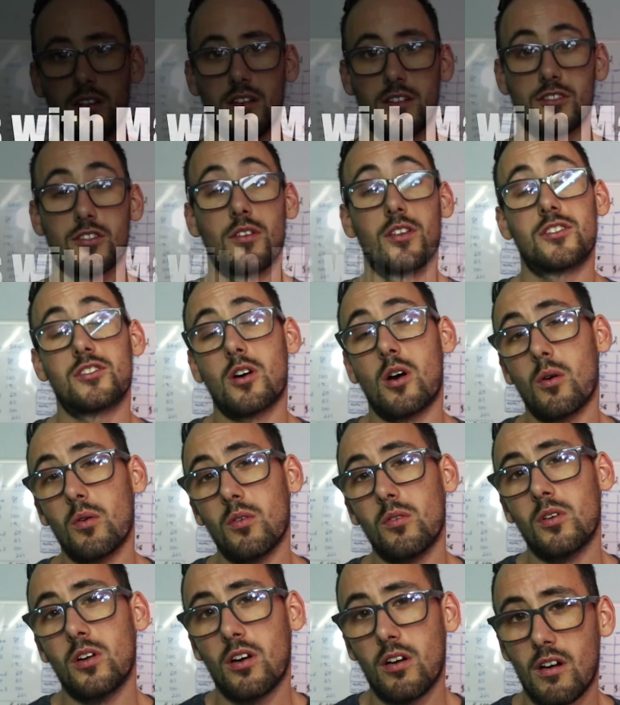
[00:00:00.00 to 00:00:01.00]
So the
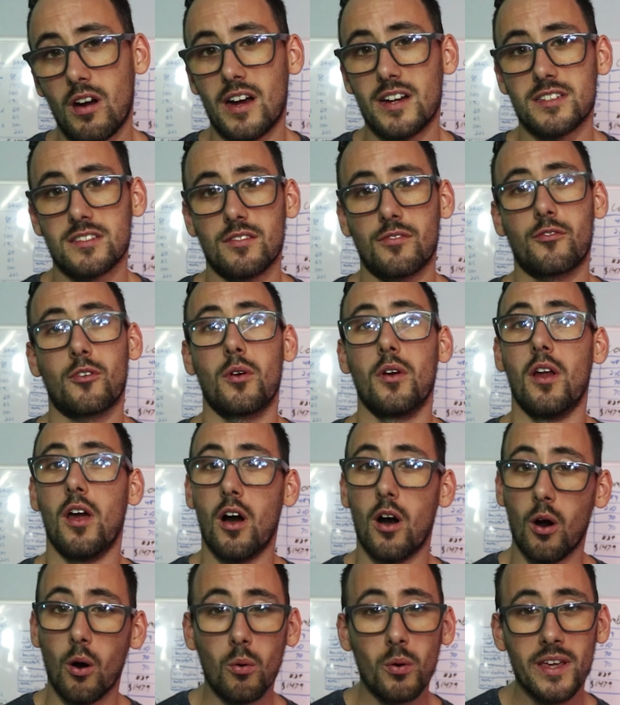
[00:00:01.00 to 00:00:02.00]
total cost for an
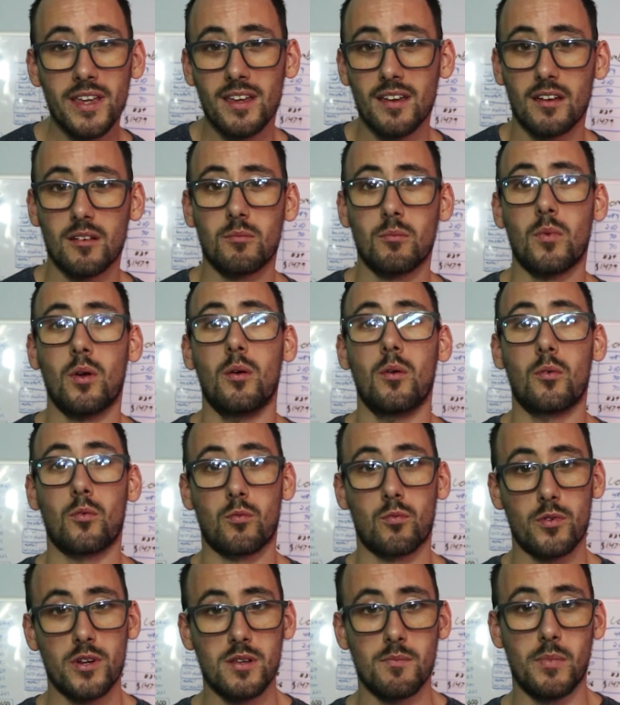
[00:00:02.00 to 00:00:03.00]
OEM
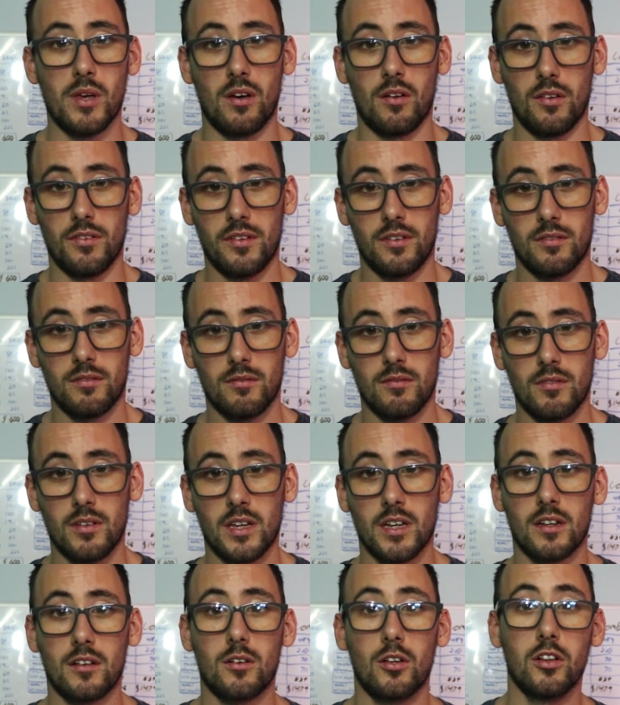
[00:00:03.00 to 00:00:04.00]
rebuild,
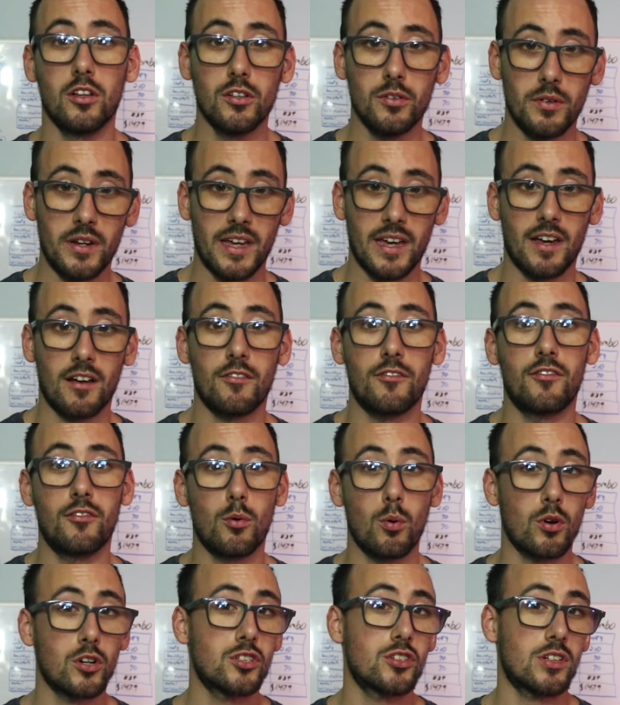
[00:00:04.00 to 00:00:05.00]
including
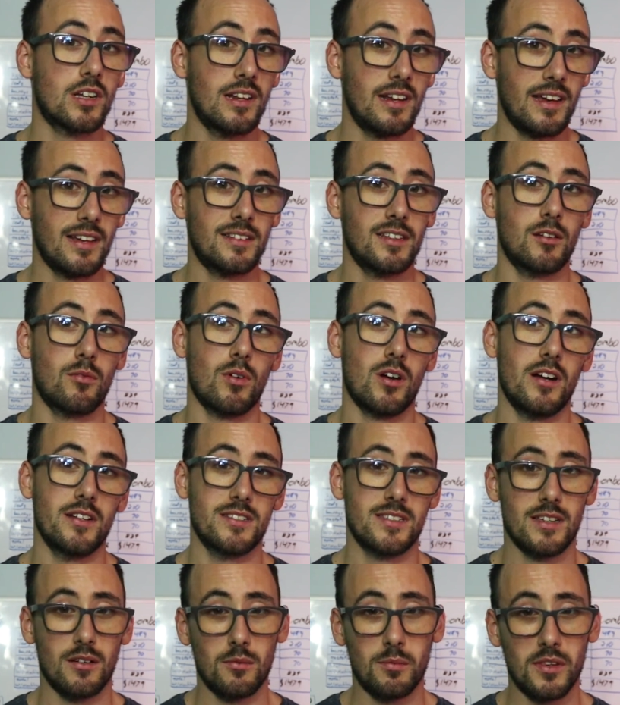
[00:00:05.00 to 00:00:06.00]
forged connecting
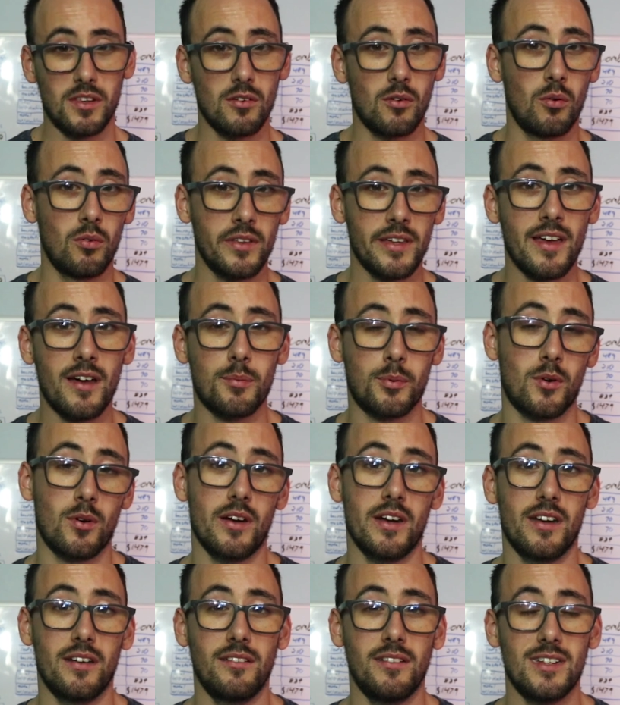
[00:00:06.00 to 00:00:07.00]
rods, that would be the only
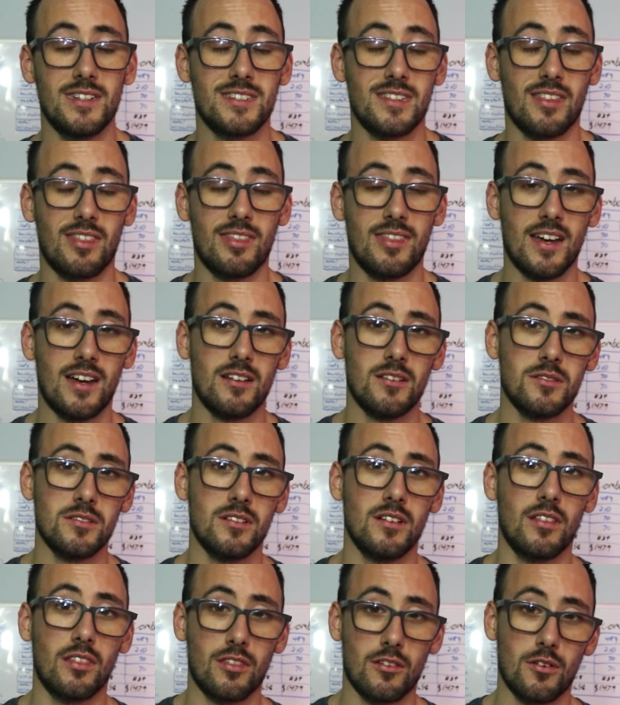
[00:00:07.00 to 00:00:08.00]
upgrade, is
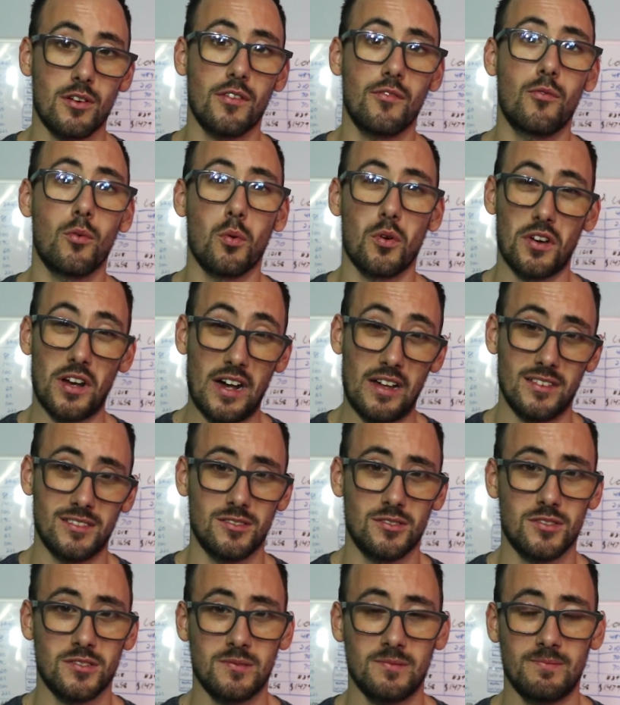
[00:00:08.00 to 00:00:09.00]
$1,034.